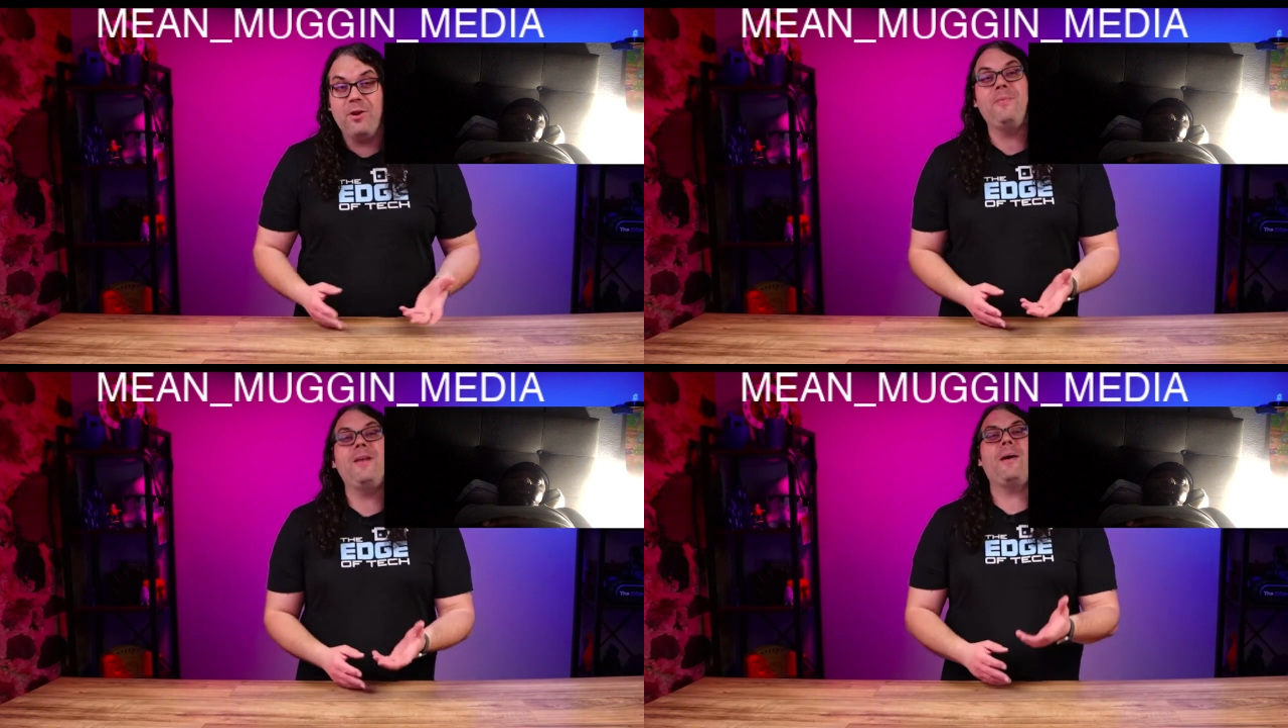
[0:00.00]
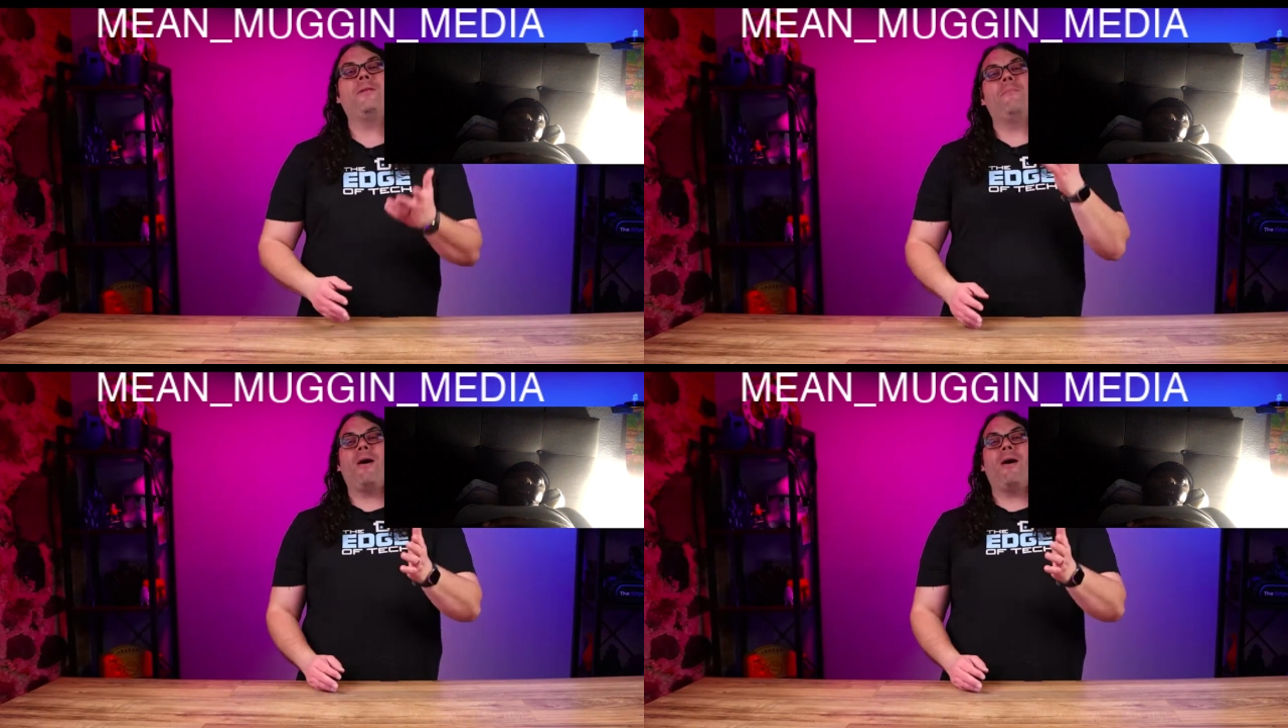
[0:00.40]
you'll be
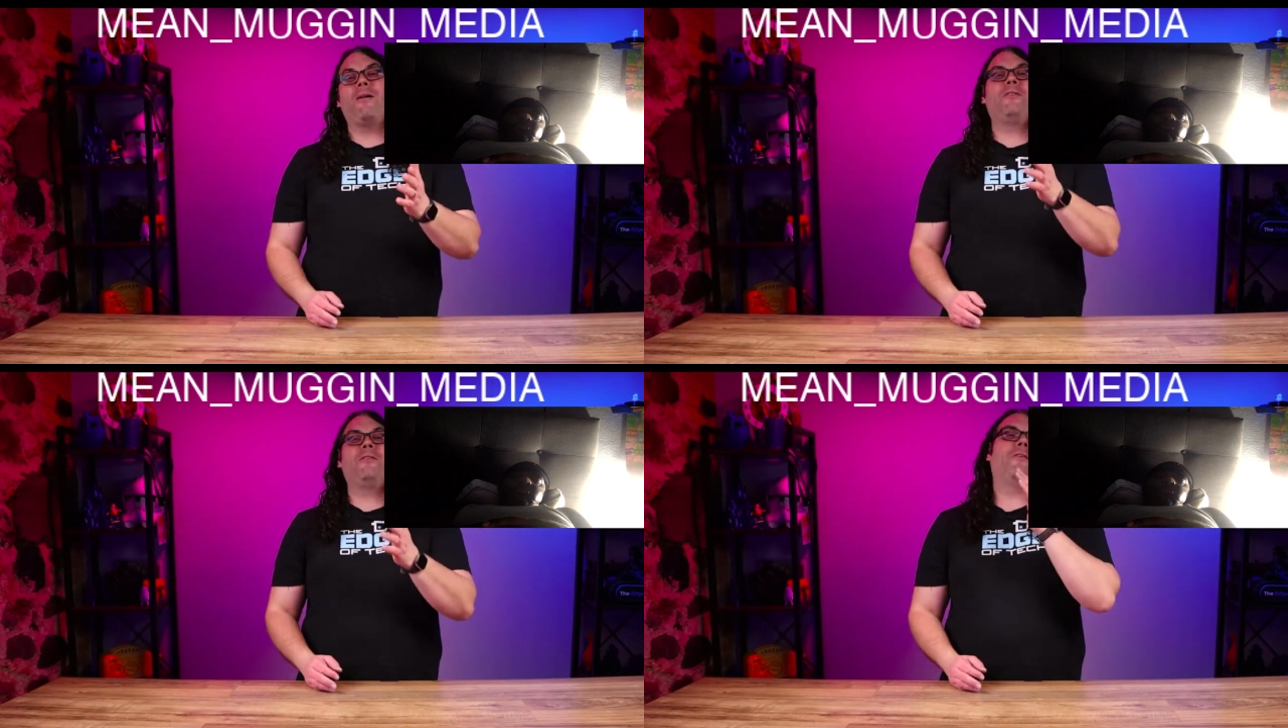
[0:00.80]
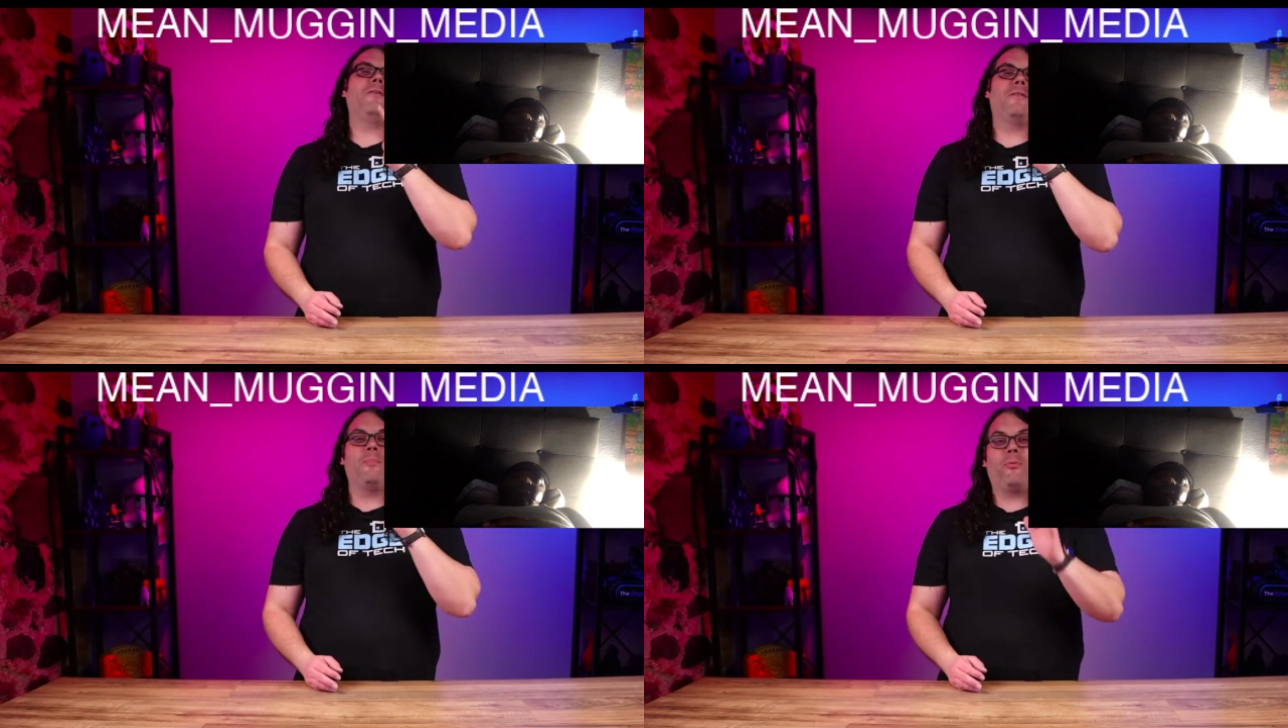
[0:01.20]
able to monitor
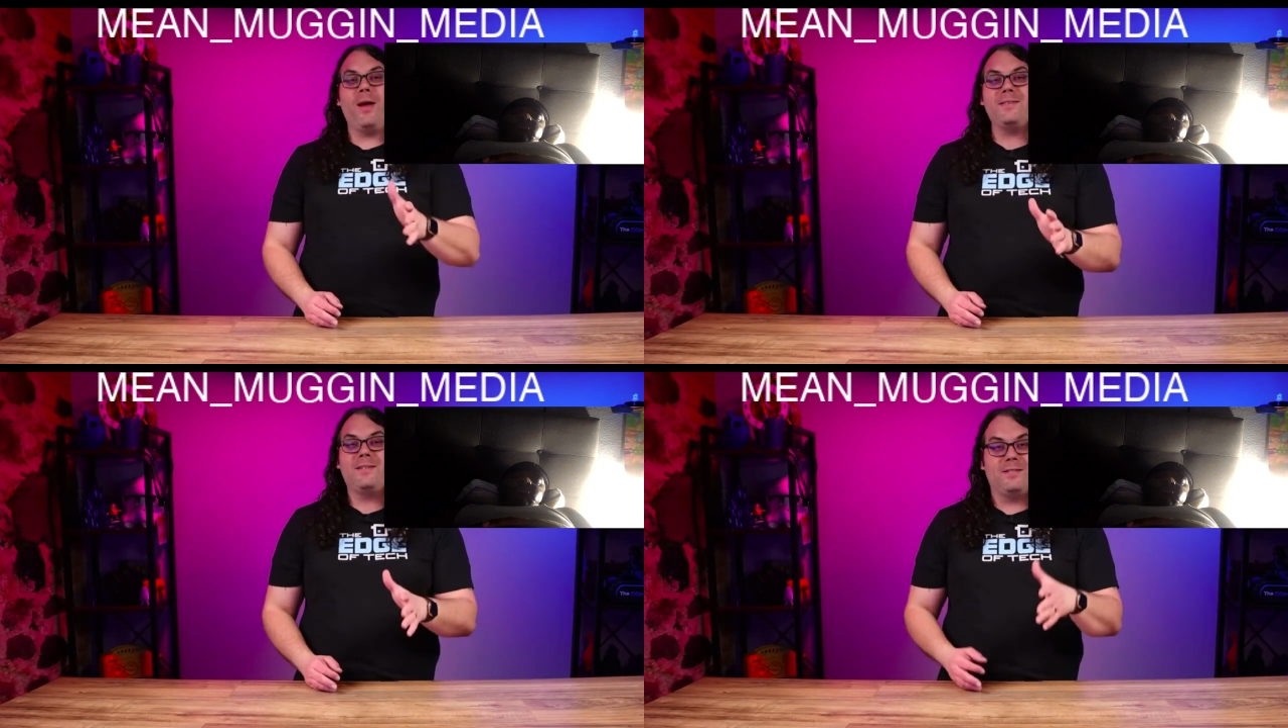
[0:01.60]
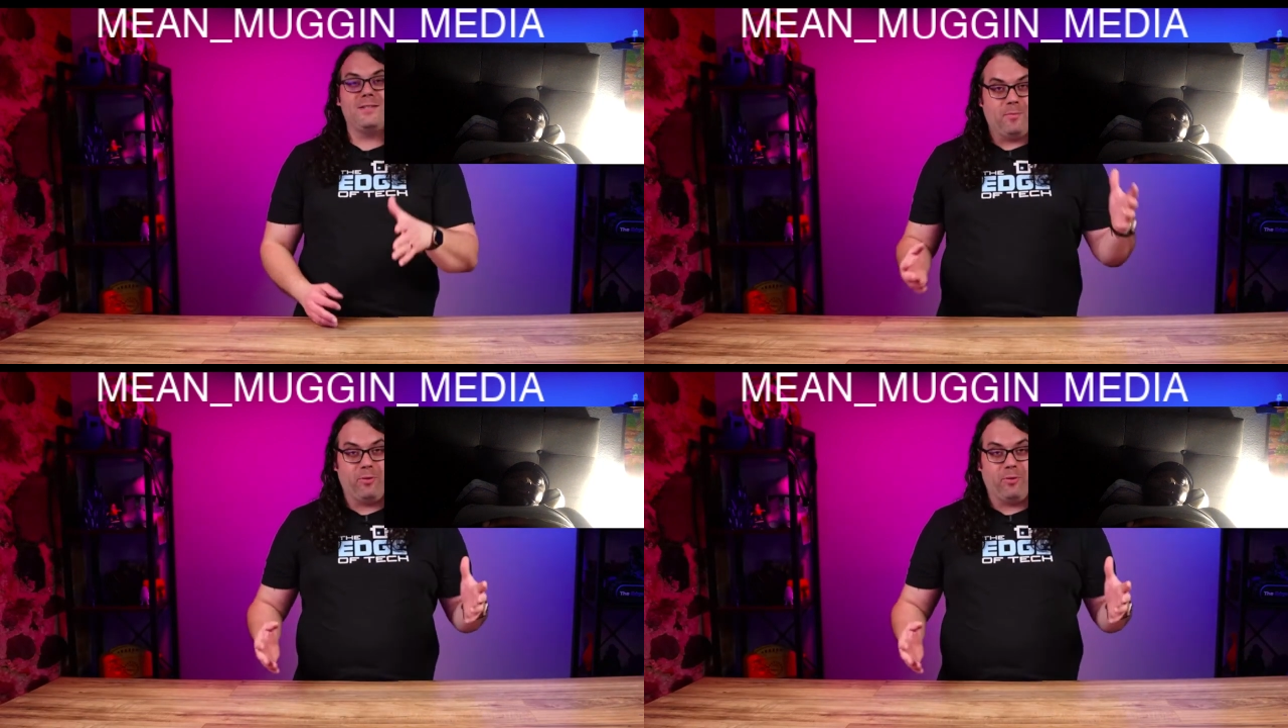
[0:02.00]
the process of the